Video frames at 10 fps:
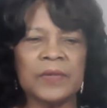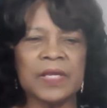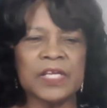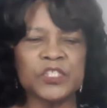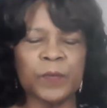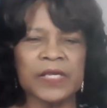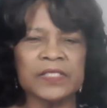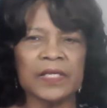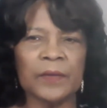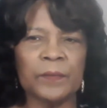
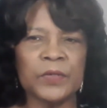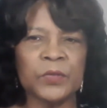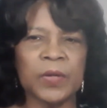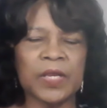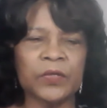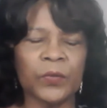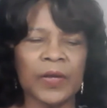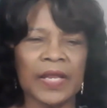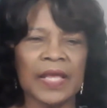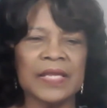especially between
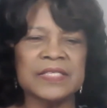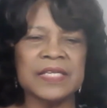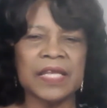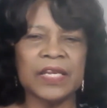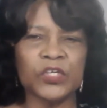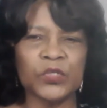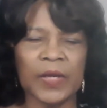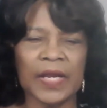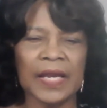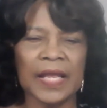2018 and
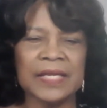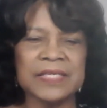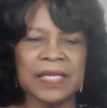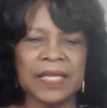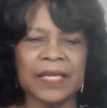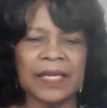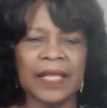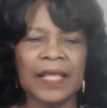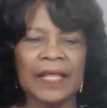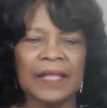2019.
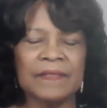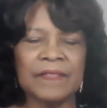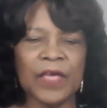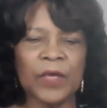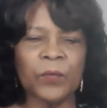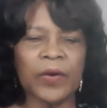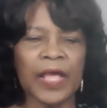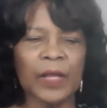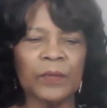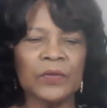They were
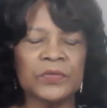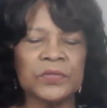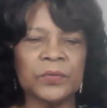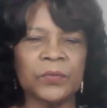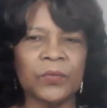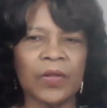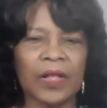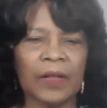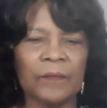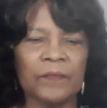able to,
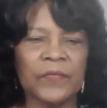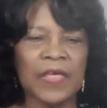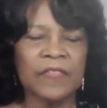they